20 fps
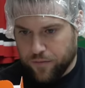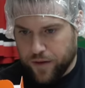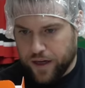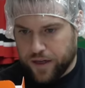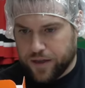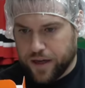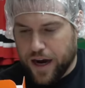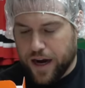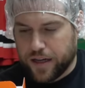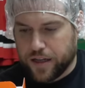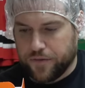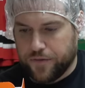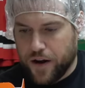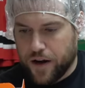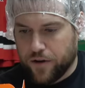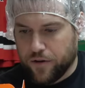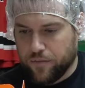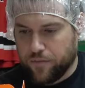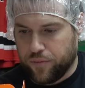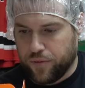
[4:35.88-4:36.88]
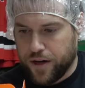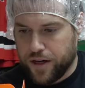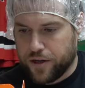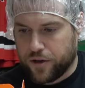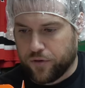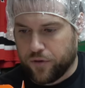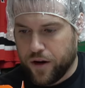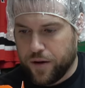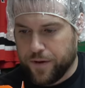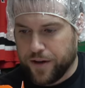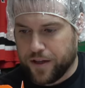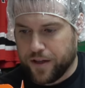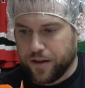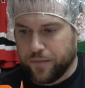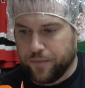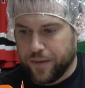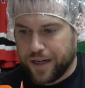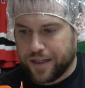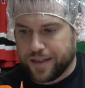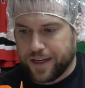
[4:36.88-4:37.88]
Mix activator and bleach cream into the
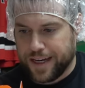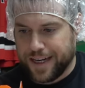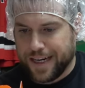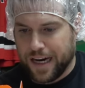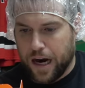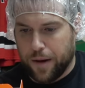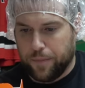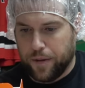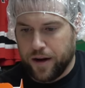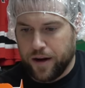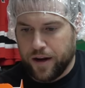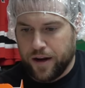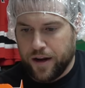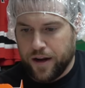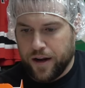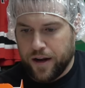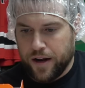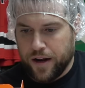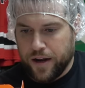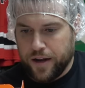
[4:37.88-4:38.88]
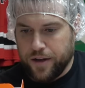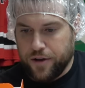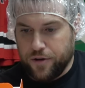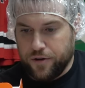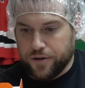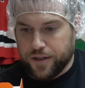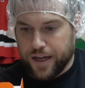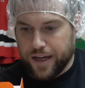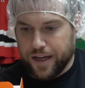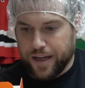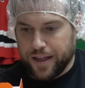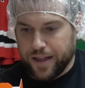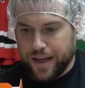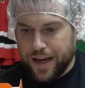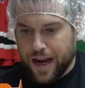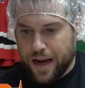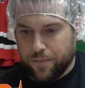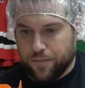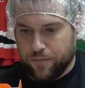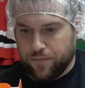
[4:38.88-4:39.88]
mixing cup using
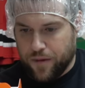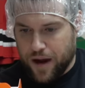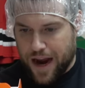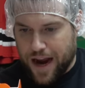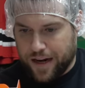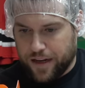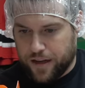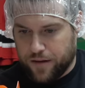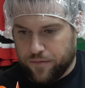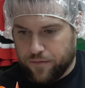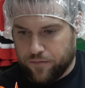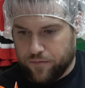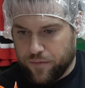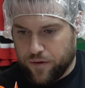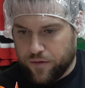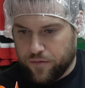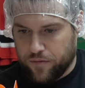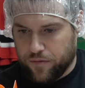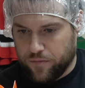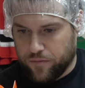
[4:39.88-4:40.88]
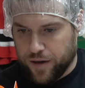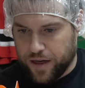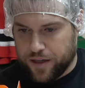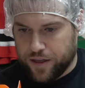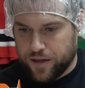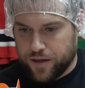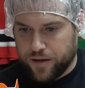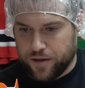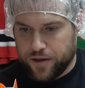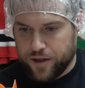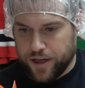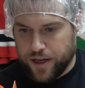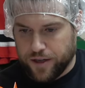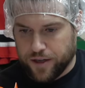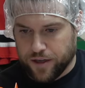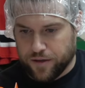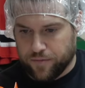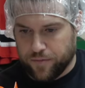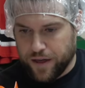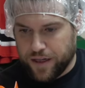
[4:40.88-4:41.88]
the uh, act mix
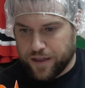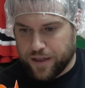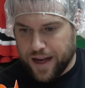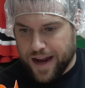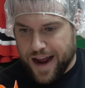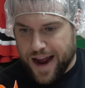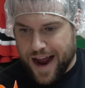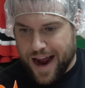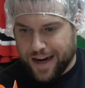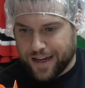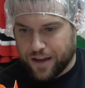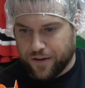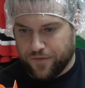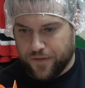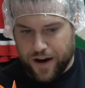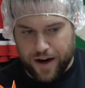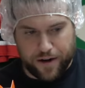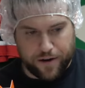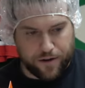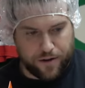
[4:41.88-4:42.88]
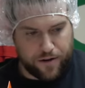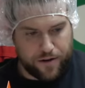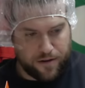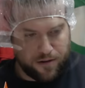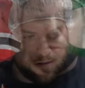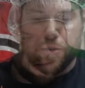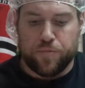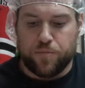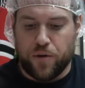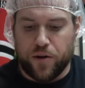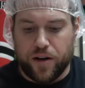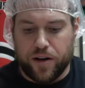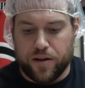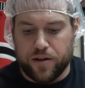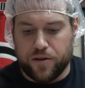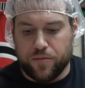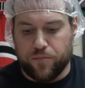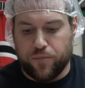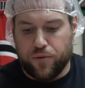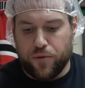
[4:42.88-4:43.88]
Jesus mixed activator. I'm just putting
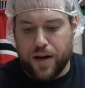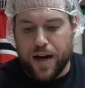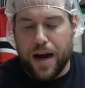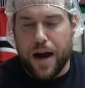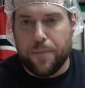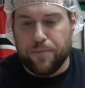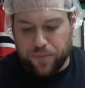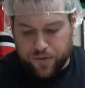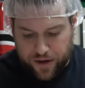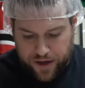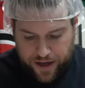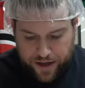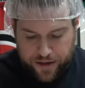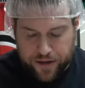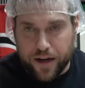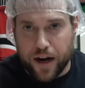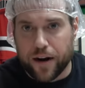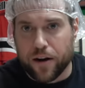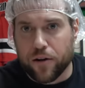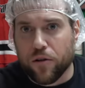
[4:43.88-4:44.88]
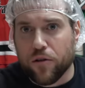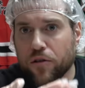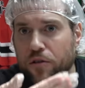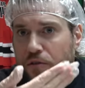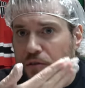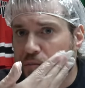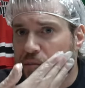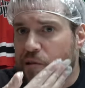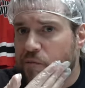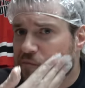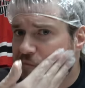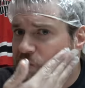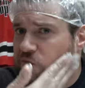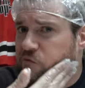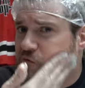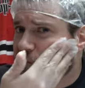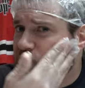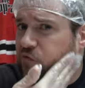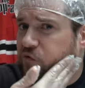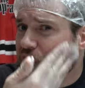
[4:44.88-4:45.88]
on some pre-applicate. Got it all over my
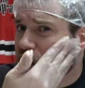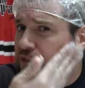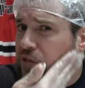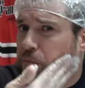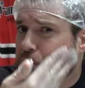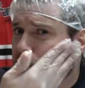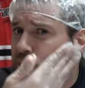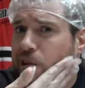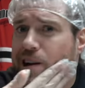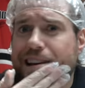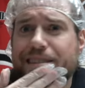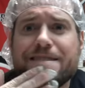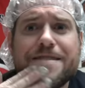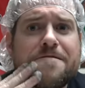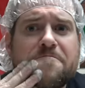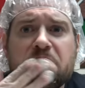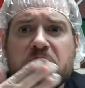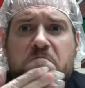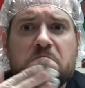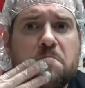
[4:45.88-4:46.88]
favorite blanket.